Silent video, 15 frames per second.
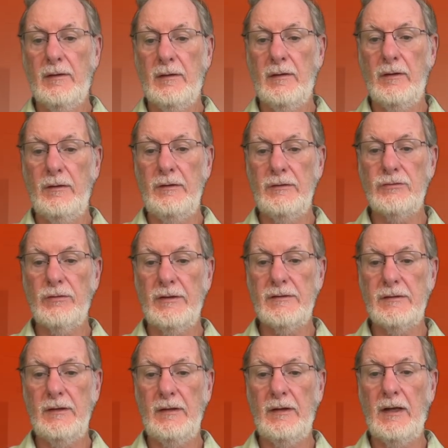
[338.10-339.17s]
an
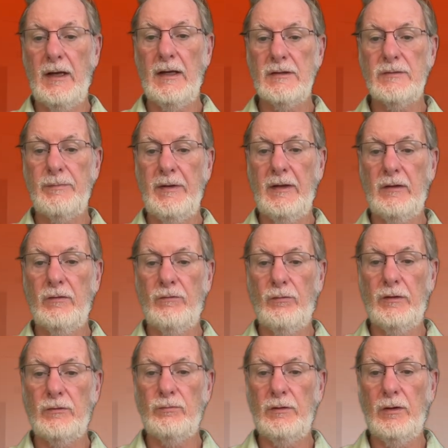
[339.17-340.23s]
interesting aspect of
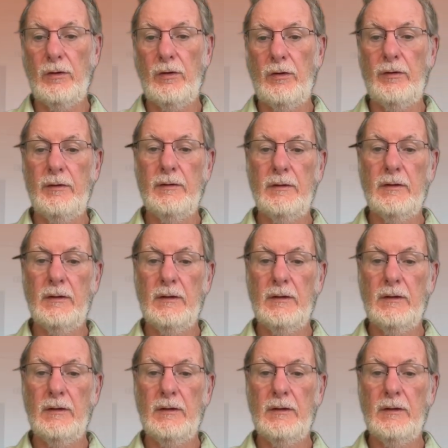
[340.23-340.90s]
what we learn.